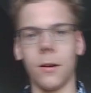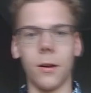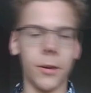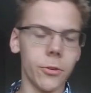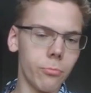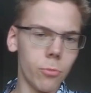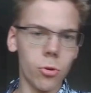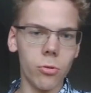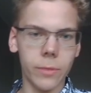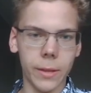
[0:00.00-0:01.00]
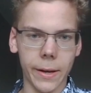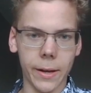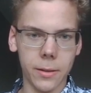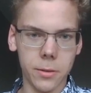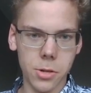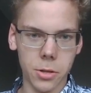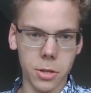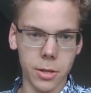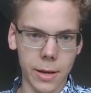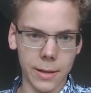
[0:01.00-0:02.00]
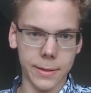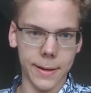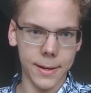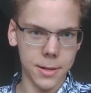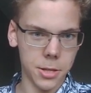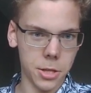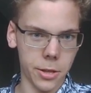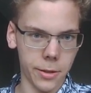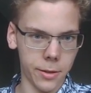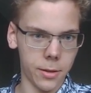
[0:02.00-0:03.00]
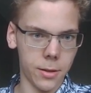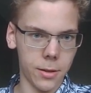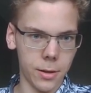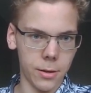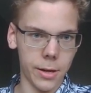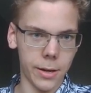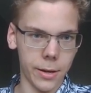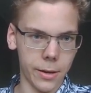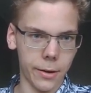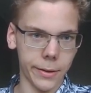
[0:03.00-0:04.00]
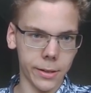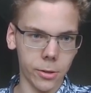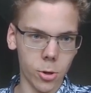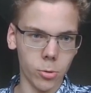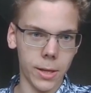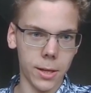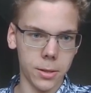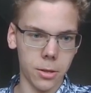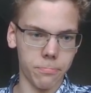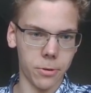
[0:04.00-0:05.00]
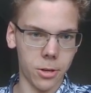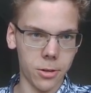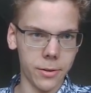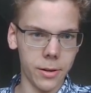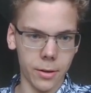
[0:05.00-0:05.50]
another move that just attacks. I can go take this pawn,